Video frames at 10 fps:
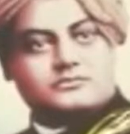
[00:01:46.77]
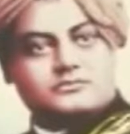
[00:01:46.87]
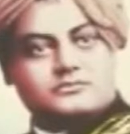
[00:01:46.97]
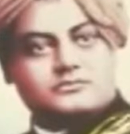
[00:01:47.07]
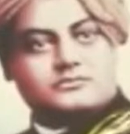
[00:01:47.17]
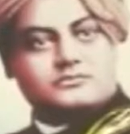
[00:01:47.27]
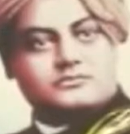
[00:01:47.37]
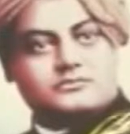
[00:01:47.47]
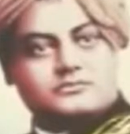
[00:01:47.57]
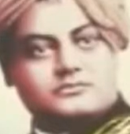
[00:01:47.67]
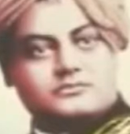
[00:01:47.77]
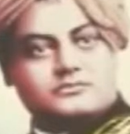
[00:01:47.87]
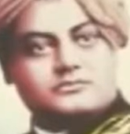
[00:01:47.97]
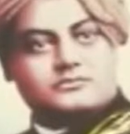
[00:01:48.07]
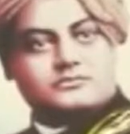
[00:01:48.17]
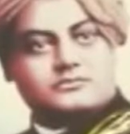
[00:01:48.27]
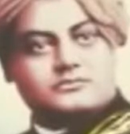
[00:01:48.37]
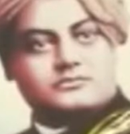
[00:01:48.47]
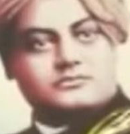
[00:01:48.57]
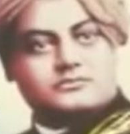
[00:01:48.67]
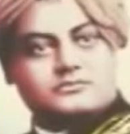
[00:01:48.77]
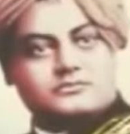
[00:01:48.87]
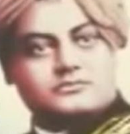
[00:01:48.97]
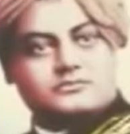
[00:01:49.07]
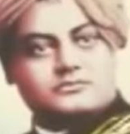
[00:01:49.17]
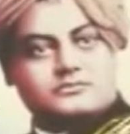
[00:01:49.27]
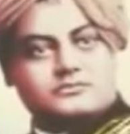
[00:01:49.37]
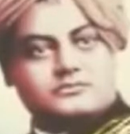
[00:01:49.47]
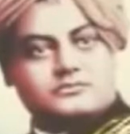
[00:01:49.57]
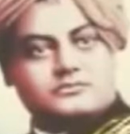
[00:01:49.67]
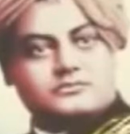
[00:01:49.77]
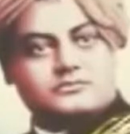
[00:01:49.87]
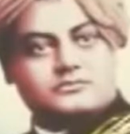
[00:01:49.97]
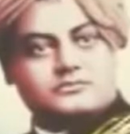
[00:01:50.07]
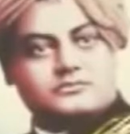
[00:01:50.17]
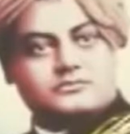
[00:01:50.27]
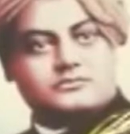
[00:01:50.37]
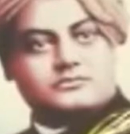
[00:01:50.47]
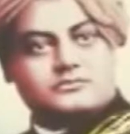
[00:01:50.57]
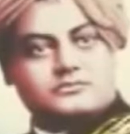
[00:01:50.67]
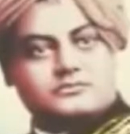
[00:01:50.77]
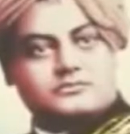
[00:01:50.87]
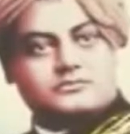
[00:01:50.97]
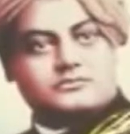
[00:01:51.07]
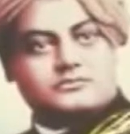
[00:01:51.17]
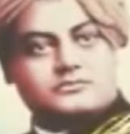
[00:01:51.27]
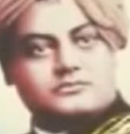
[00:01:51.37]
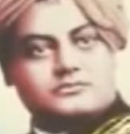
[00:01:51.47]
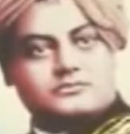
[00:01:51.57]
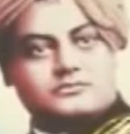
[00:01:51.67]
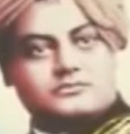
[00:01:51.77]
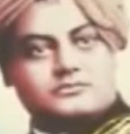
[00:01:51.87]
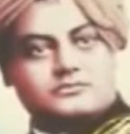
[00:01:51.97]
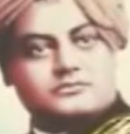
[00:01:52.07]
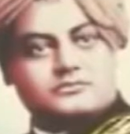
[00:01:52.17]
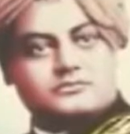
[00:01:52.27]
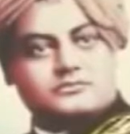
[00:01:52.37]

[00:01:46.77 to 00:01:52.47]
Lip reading: (not speaking)